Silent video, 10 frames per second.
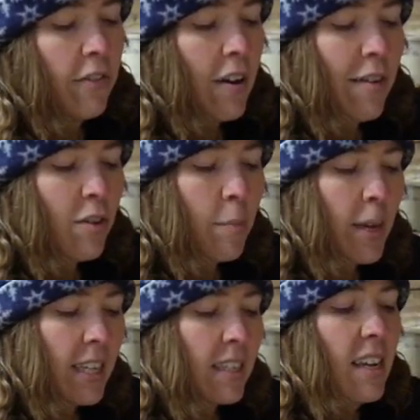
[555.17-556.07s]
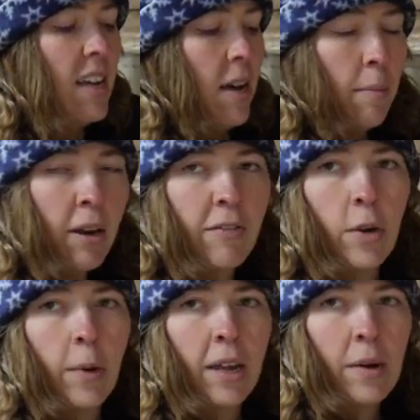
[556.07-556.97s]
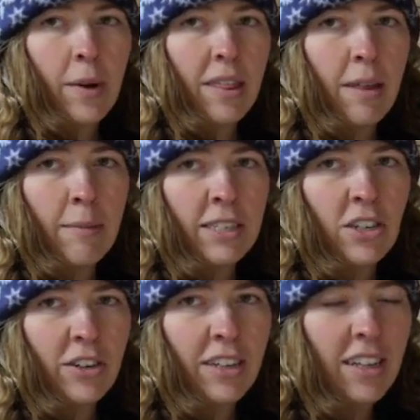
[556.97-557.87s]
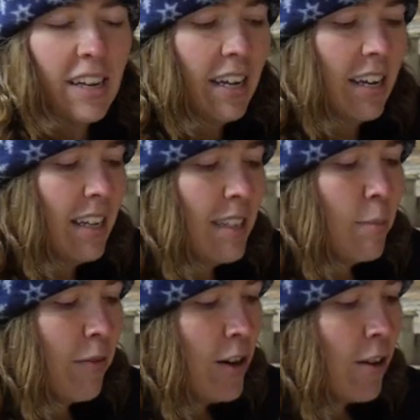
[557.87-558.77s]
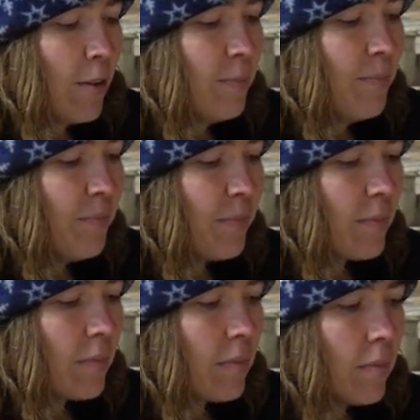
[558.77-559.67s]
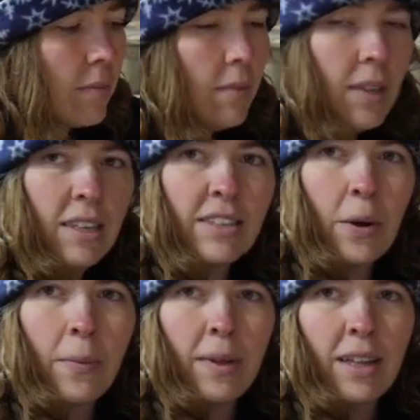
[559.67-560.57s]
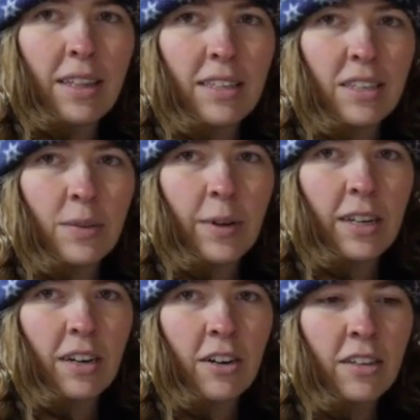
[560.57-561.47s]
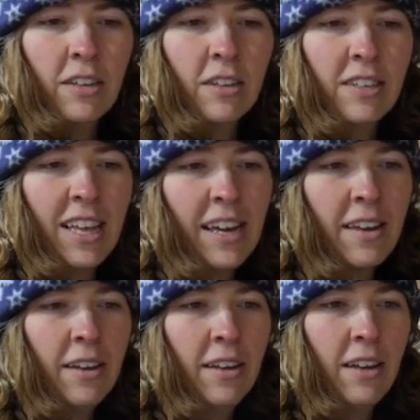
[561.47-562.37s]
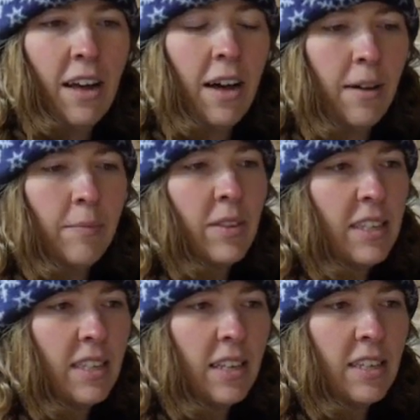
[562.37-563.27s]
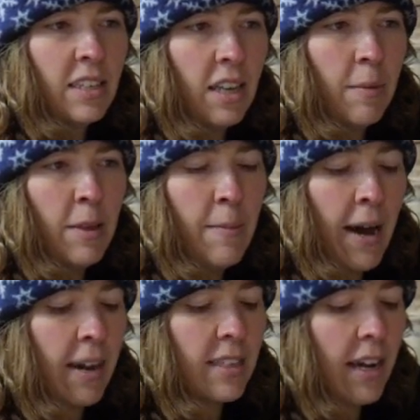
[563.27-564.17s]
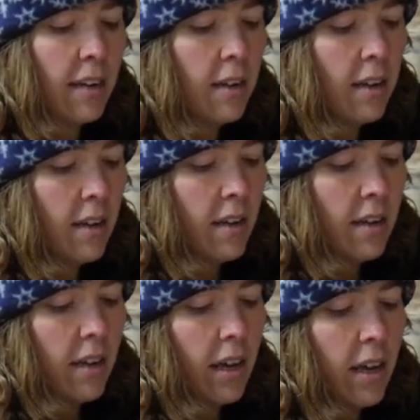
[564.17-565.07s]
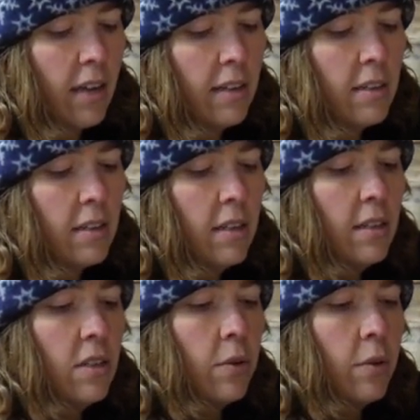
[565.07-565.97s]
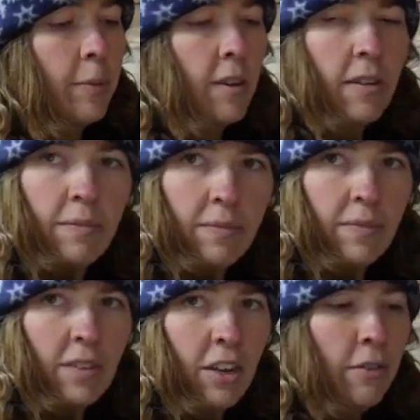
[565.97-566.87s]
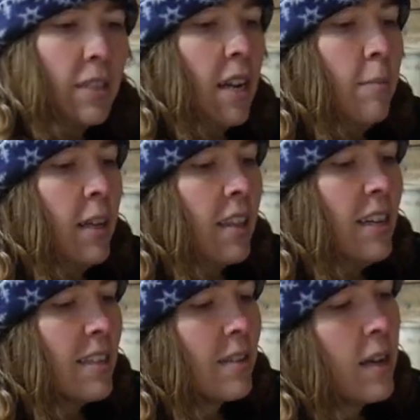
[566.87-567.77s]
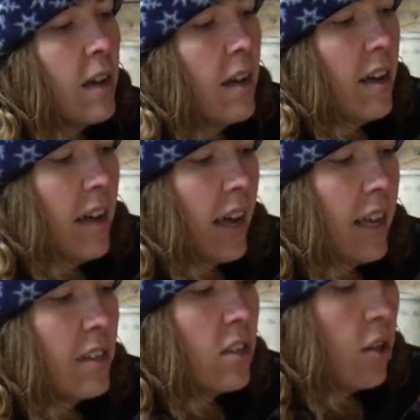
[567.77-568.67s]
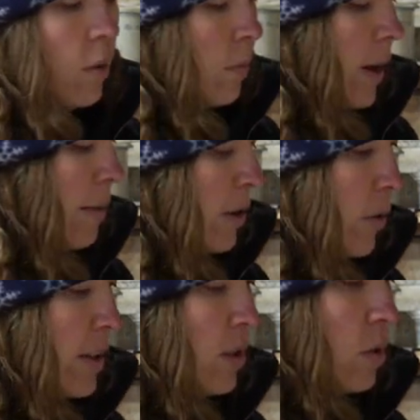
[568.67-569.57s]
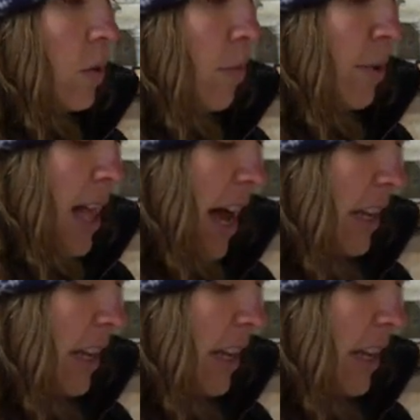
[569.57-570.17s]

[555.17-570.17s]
for every piece, but if you're working with thin material, it is preferred. So this is what it currently looks like. Um, this is going to be the backside, and so it'll be you know, sit up like this. And so what I'm going to apply